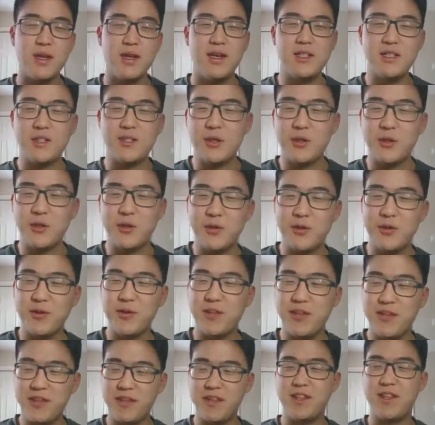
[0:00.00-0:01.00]
And so
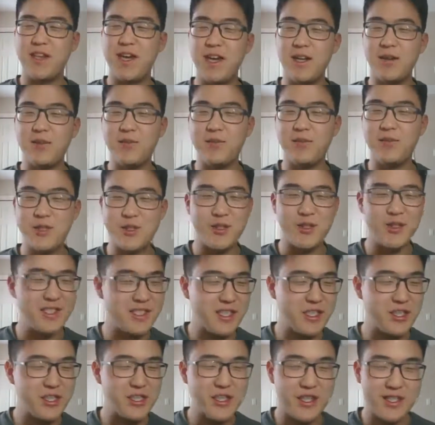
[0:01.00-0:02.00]
that
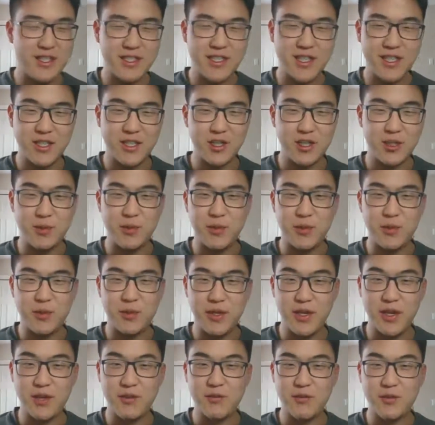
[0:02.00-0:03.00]
visualization has actually been
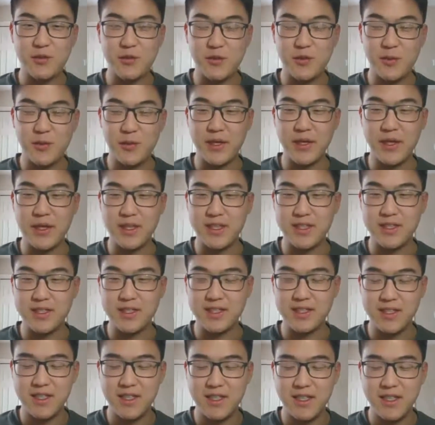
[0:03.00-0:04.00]
really helpful for me. Like
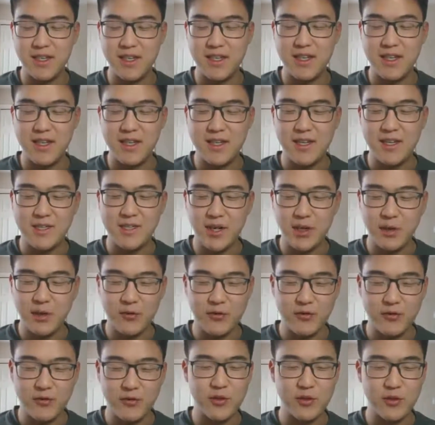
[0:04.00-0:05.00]
it's
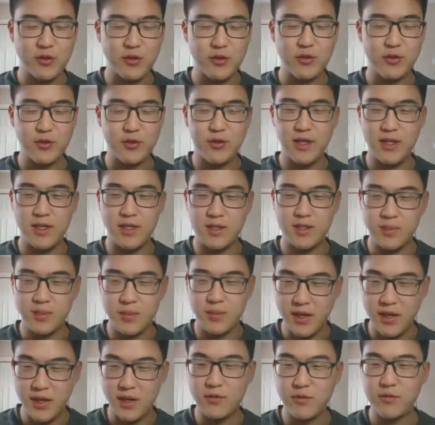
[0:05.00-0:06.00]
helpful. It's
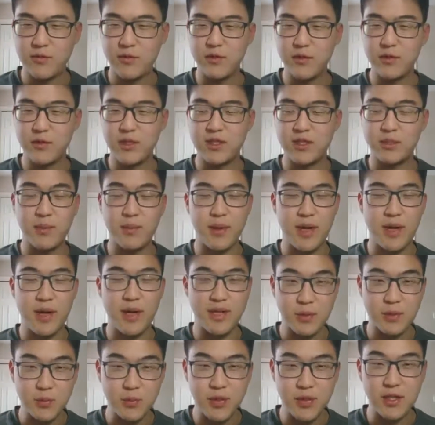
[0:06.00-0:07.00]
been helpful this
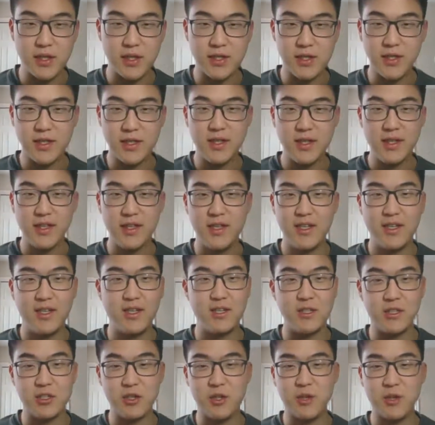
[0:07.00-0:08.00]
past week
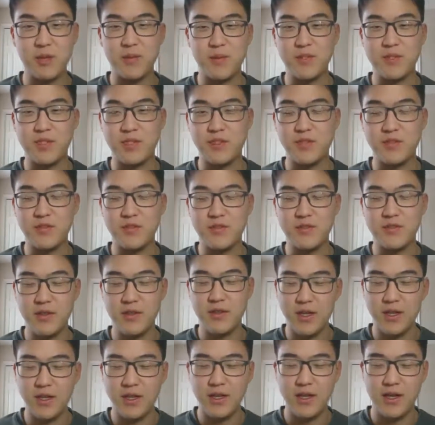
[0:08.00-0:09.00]
in terms of
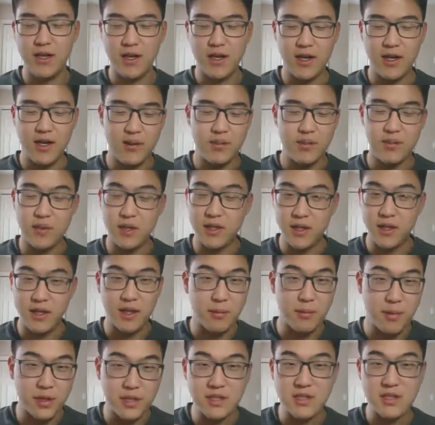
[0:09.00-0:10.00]
me
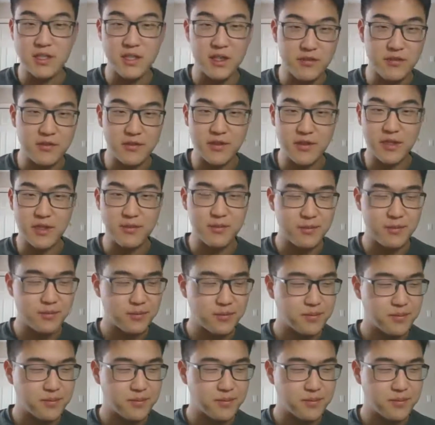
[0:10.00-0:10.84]
getting my stuff done.